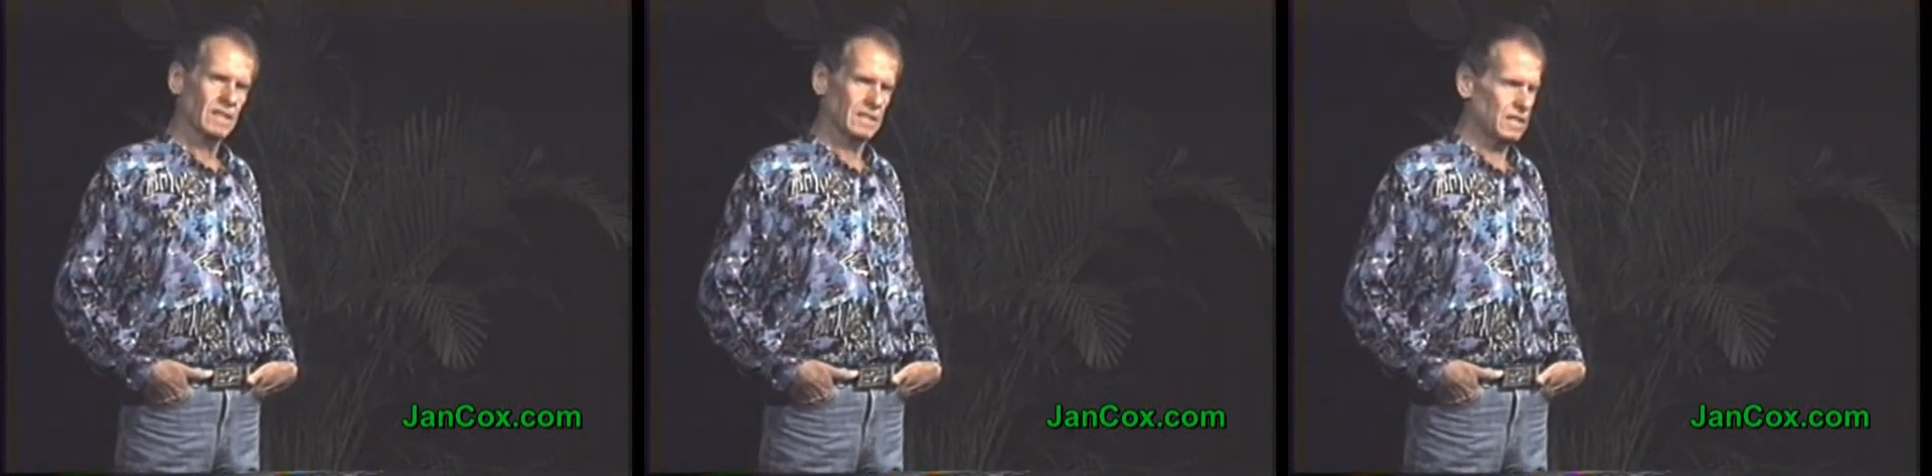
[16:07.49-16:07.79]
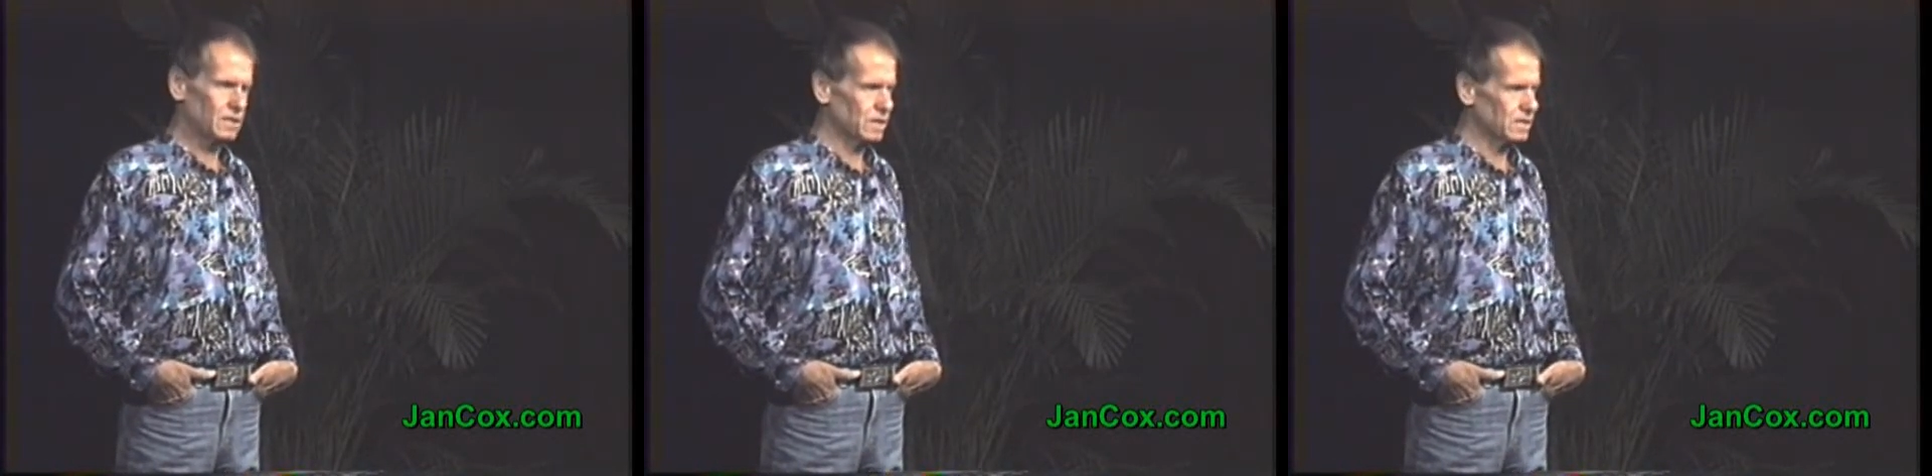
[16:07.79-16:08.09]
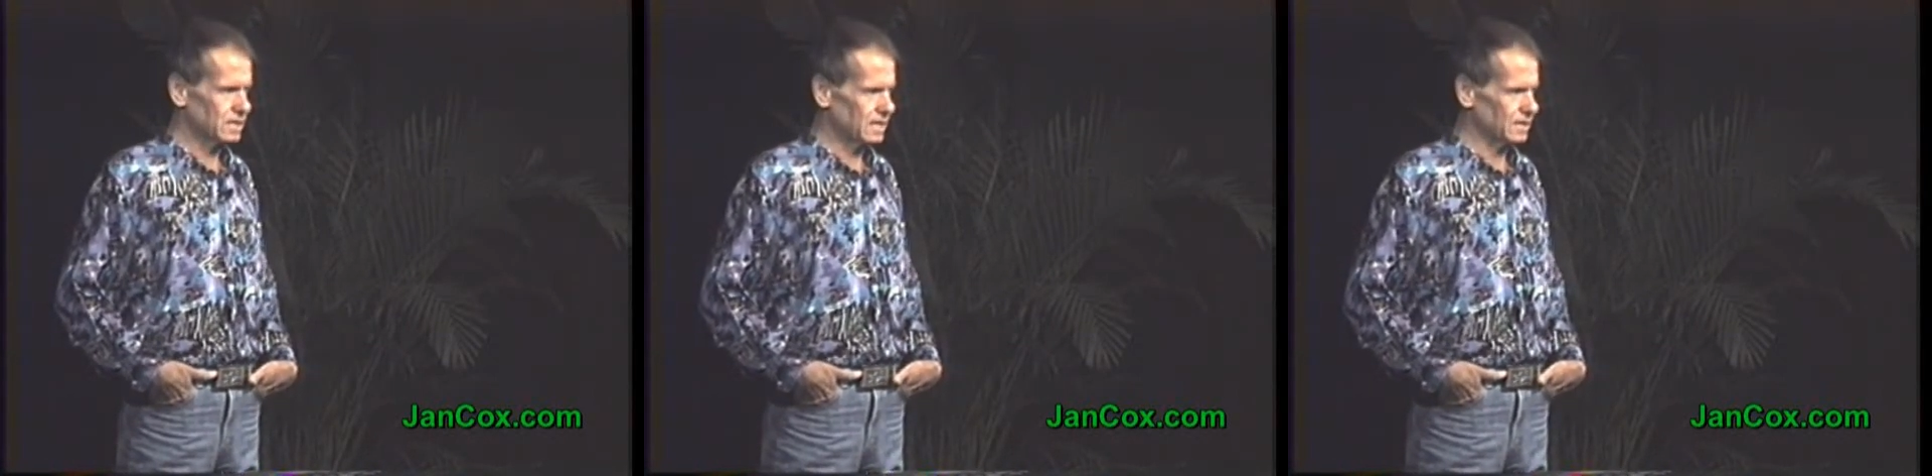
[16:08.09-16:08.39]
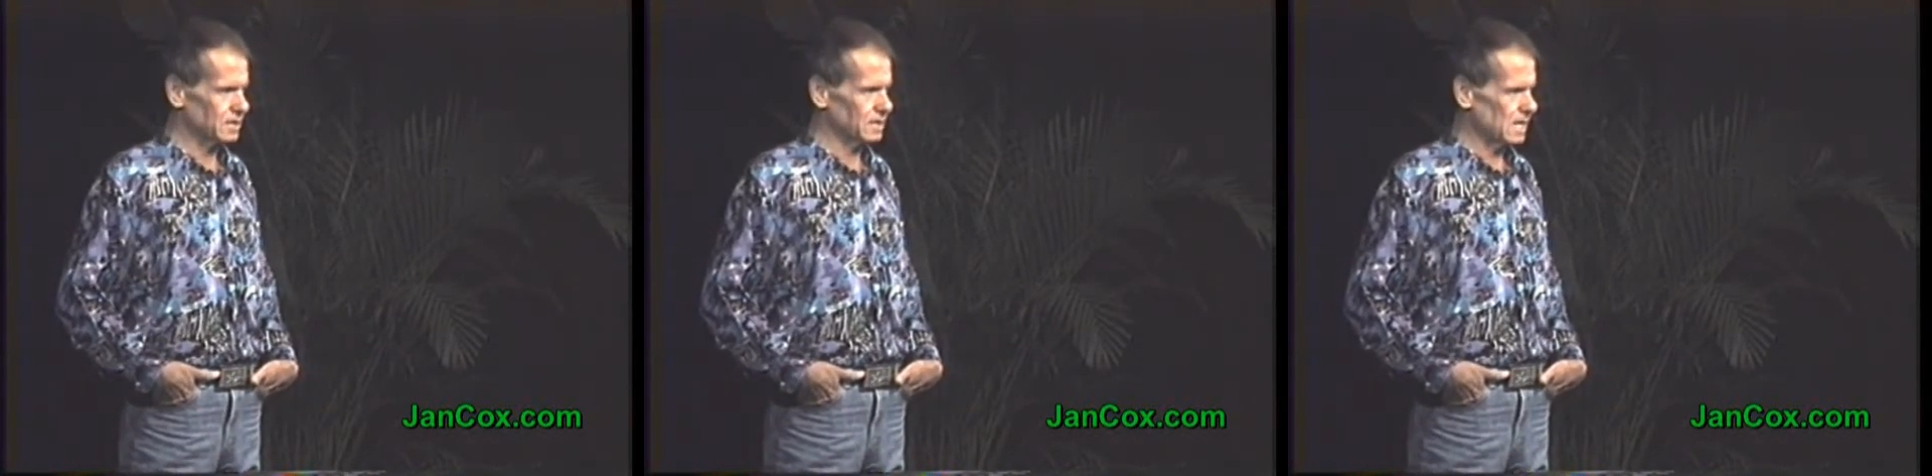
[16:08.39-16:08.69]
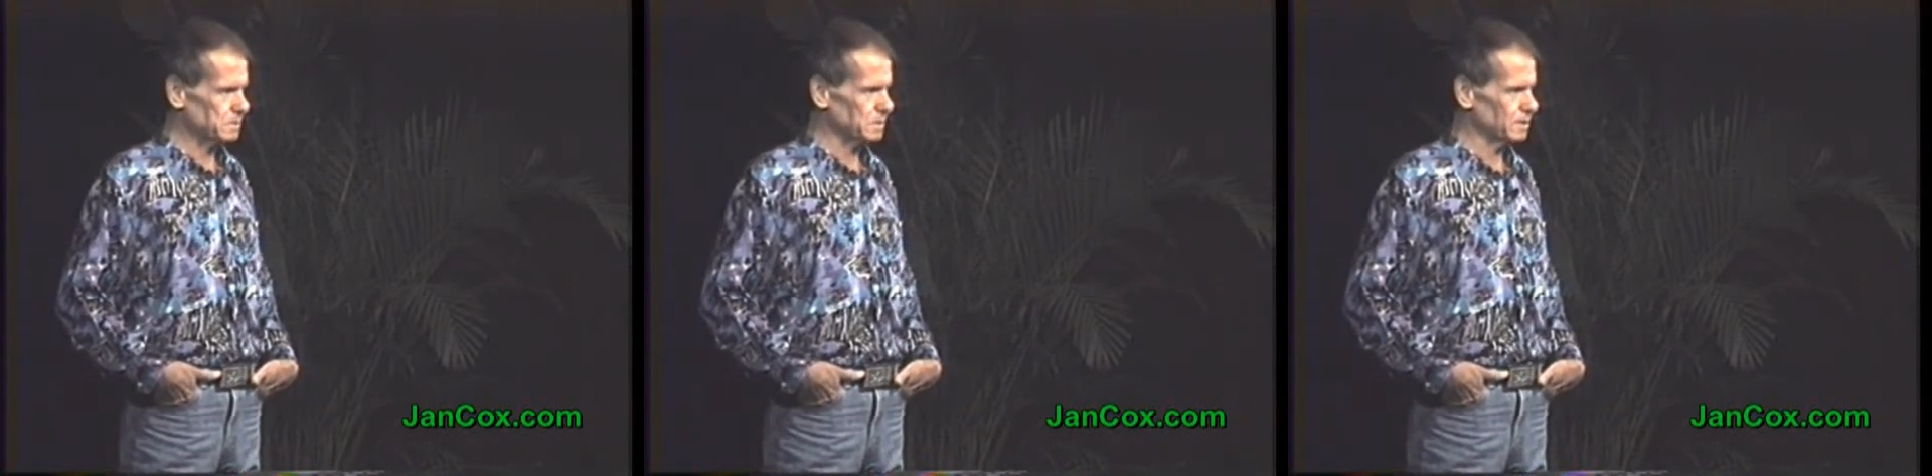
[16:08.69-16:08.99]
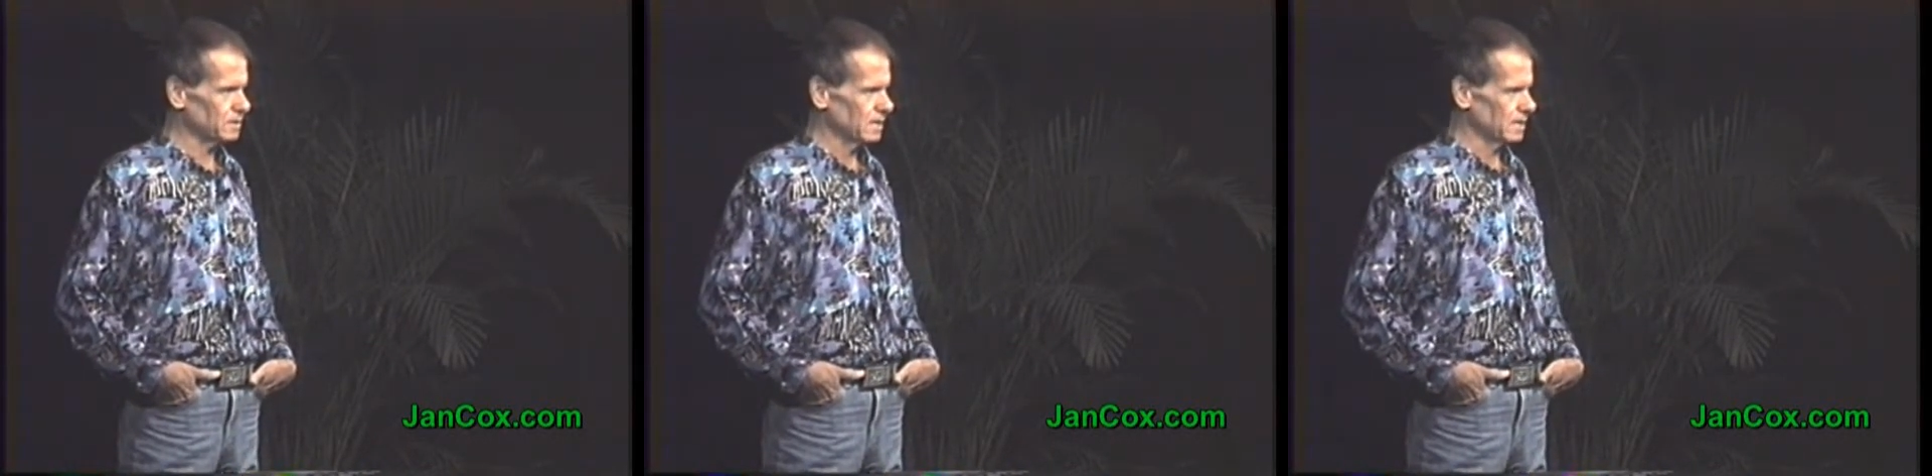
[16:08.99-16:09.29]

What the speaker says: Another way to tell it's inoperable